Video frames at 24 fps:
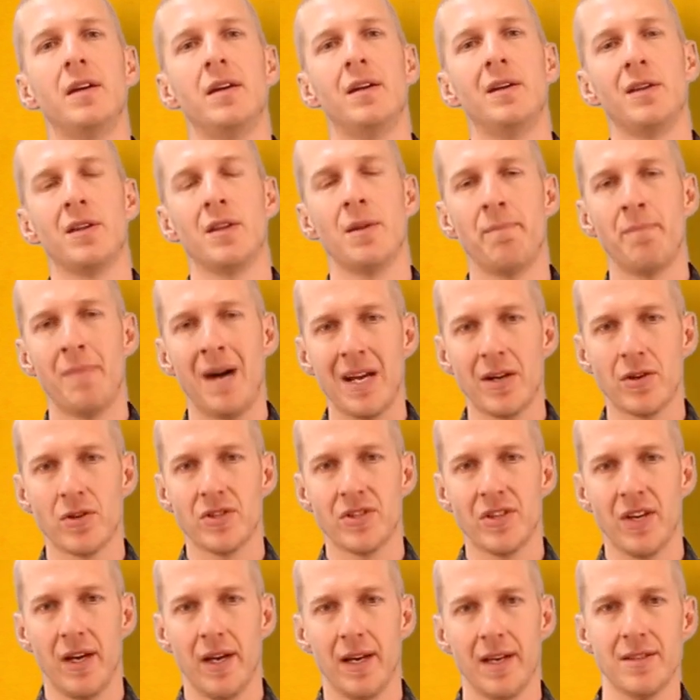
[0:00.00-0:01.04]
And the miter
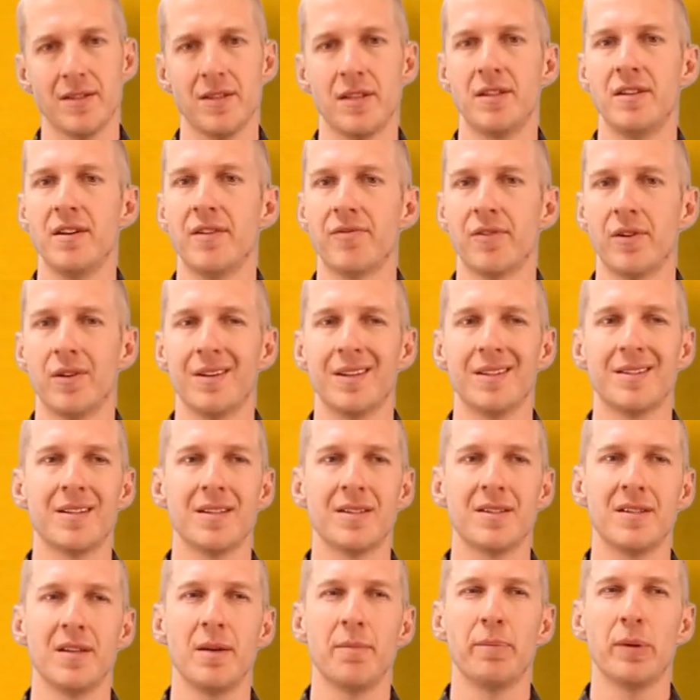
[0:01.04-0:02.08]
saw has a different. It's a
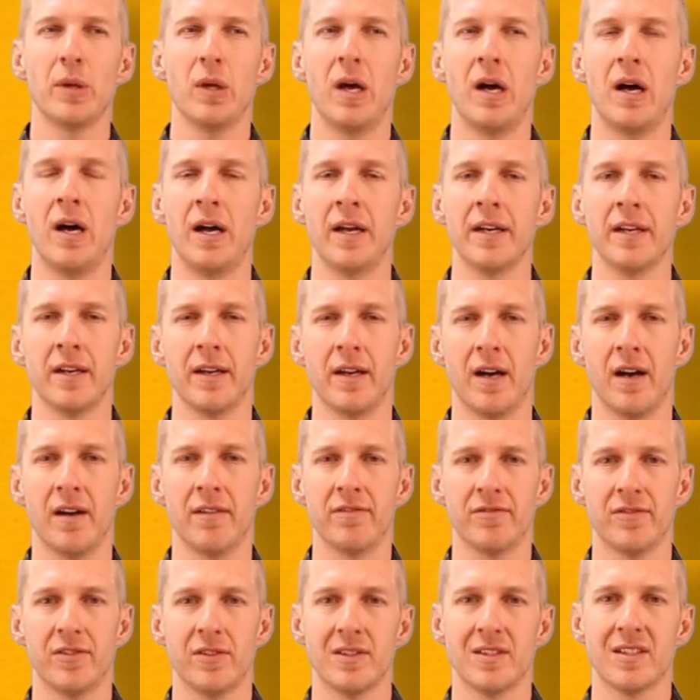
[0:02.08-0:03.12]
simple on and
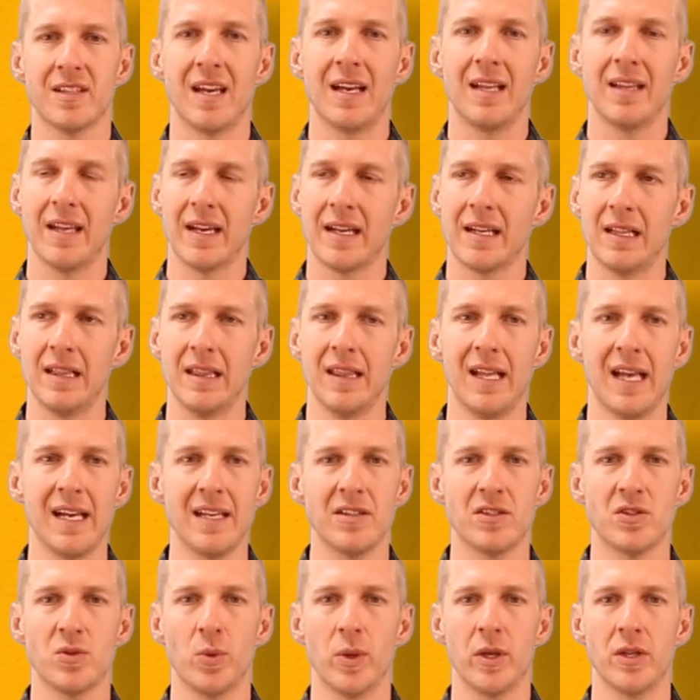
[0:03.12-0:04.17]
off. It's kind of like a
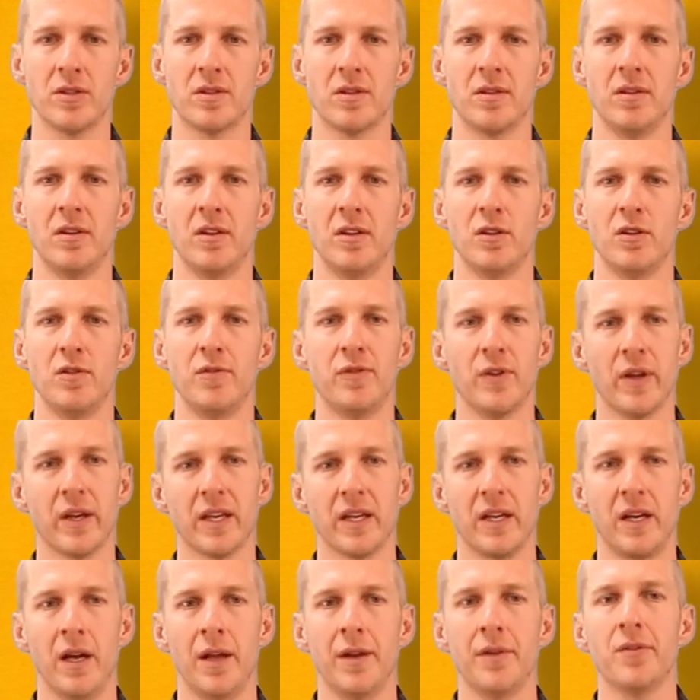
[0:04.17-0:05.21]
light switch. You flick
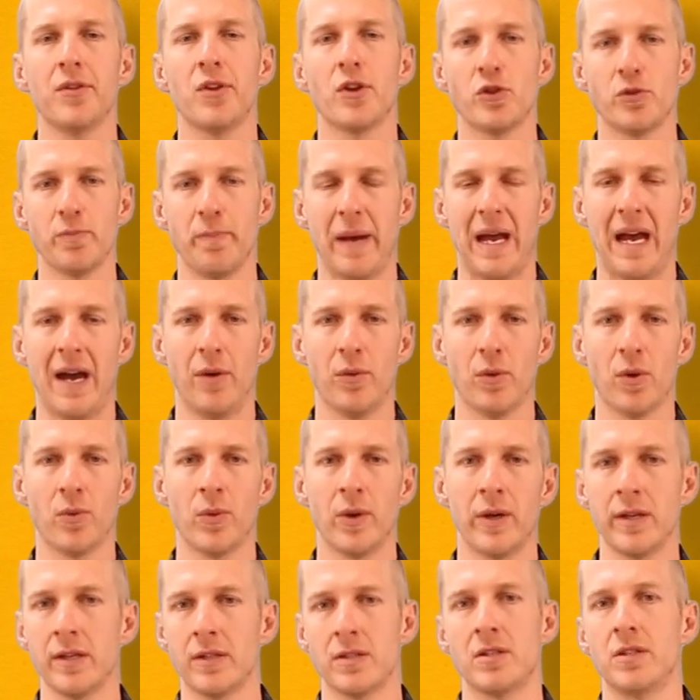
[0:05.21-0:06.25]
it on, there's power
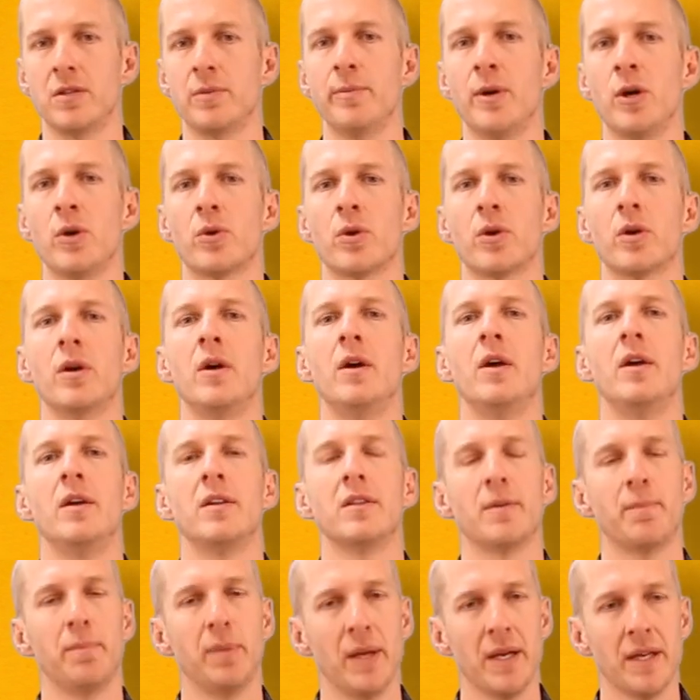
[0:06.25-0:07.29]
running to the motor,
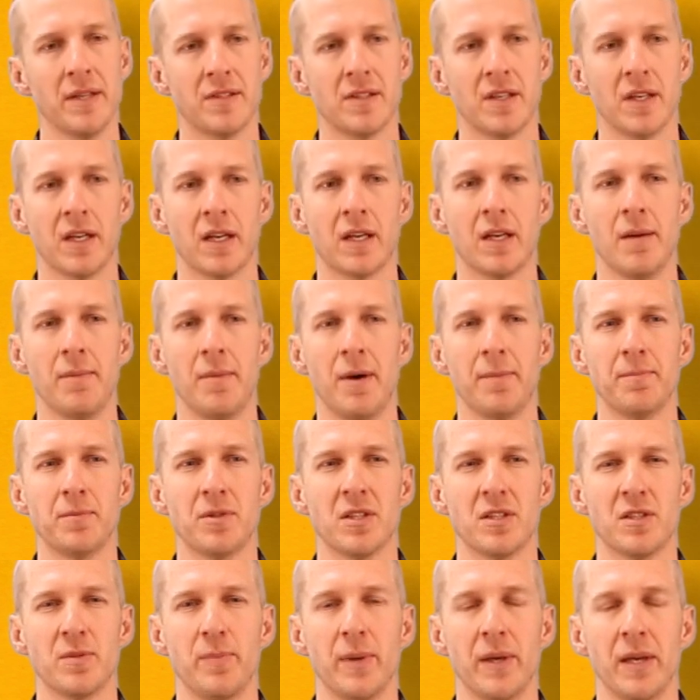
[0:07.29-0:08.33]
the blade's going to come up
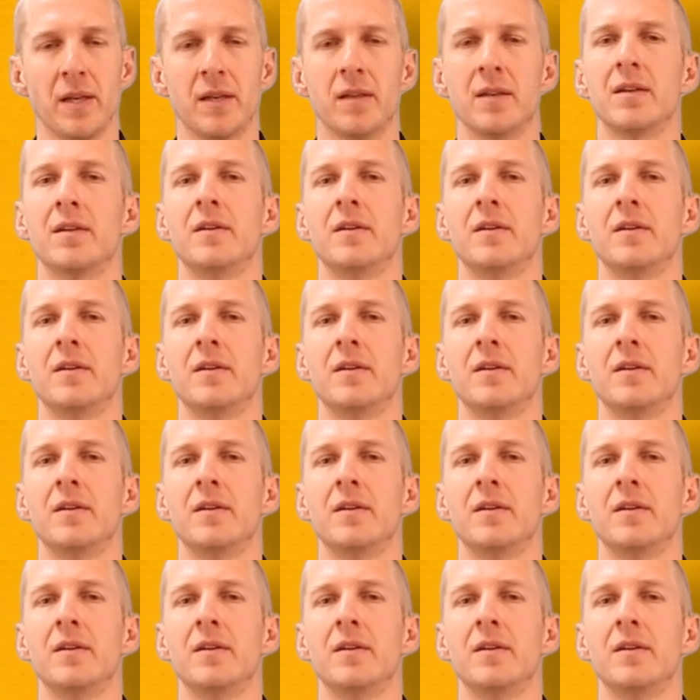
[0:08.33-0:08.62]
to speed.